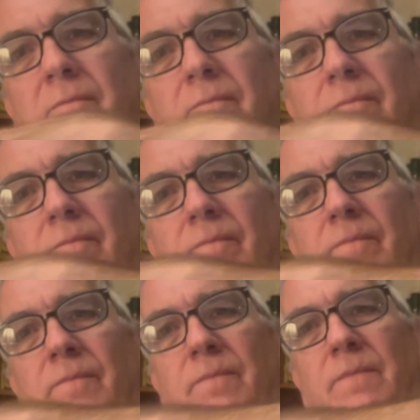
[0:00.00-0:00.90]

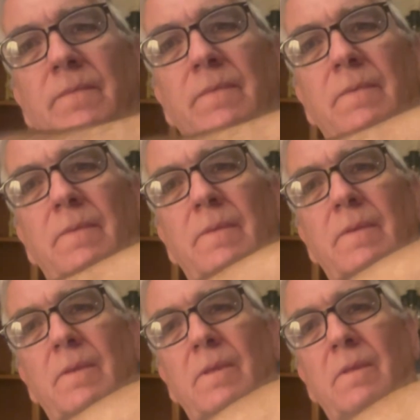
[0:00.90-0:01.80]

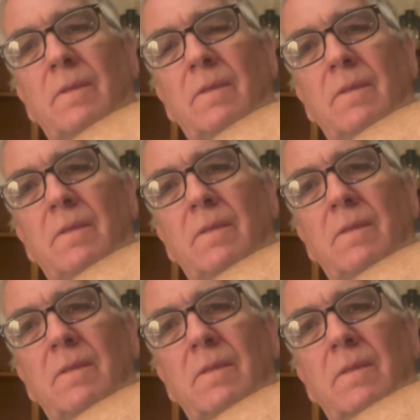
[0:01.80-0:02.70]

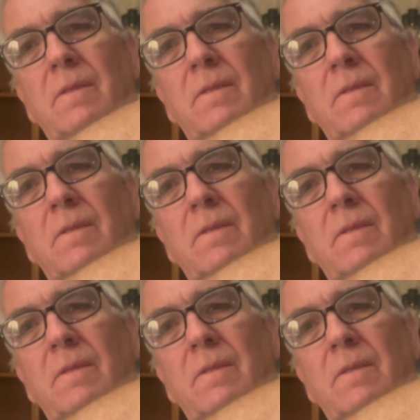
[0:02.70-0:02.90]
(no one is talking)